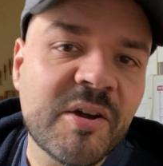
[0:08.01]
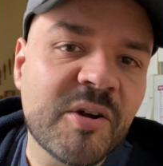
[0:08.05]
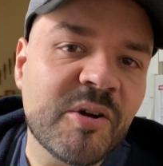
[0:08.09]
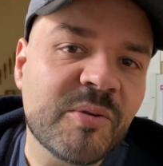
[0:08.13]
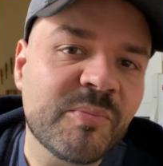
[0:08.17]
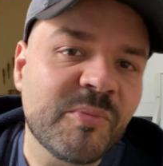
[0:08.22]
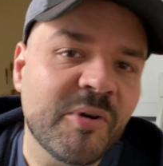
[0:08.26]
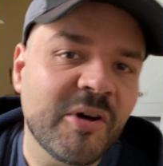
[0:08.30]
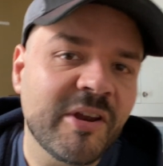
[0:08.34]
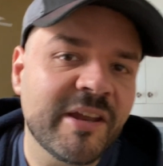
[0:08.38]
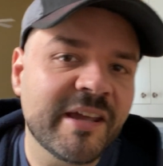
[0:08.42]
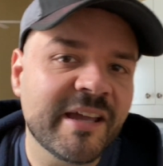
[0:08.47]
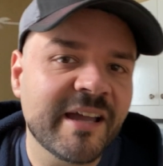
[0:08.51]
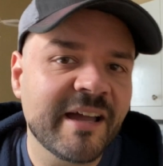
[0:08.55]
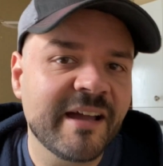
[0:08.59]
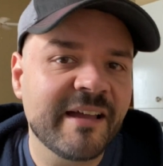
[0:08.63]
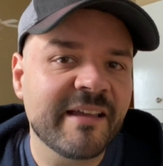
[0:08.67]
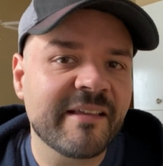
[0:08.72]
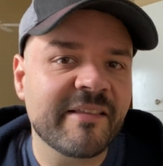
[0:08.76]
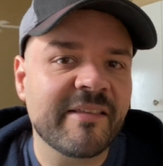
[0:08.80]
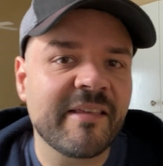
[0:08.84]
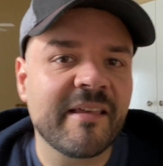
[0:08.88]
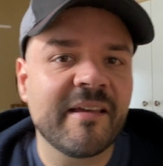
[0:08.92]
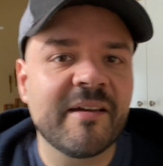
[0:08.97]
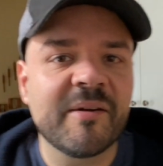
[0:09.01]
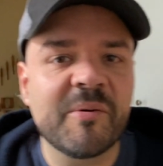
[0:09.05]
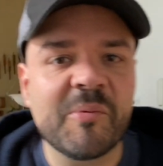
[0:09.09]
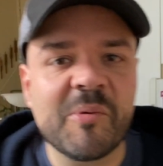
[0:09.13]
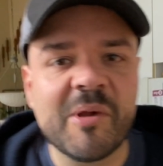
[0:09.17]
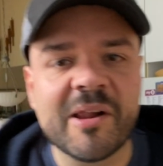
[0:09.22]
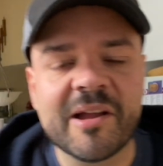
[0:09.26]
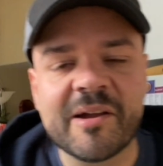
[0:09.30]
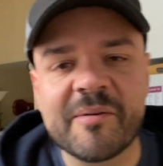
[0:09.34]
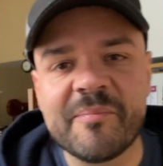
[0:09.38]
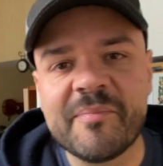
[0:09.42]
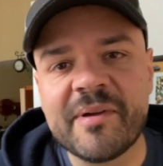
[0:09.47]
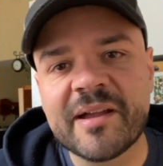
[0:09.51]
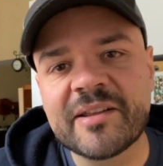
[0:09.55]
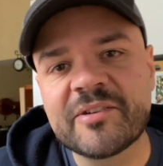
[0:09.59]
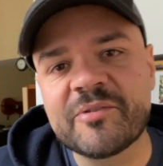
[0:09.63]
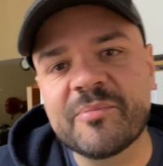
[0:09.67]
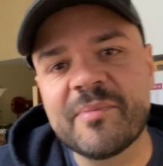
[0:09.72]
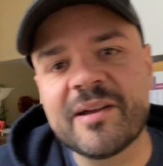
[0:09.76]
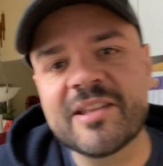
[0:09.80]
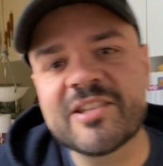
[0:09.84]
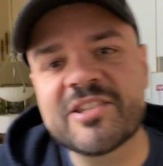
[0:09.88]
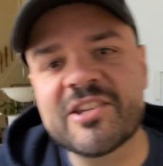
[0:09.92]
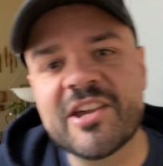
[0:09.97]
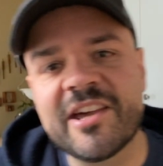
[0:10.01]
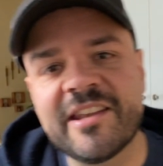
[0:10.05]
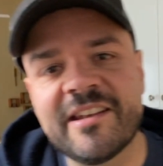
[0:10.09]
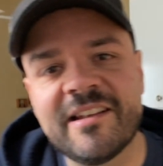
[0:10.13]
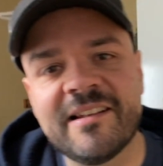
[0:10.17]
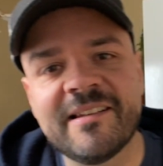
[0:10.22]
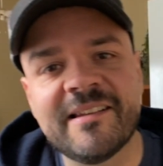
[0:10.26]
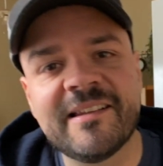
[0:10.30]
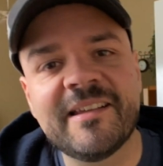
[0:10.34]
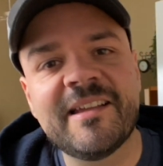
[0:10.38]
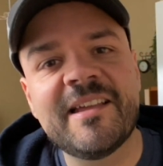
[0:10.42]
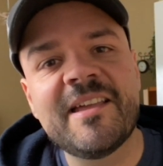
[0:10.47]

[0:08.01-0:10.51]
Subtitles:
Good morning guys, welcome back to my channel.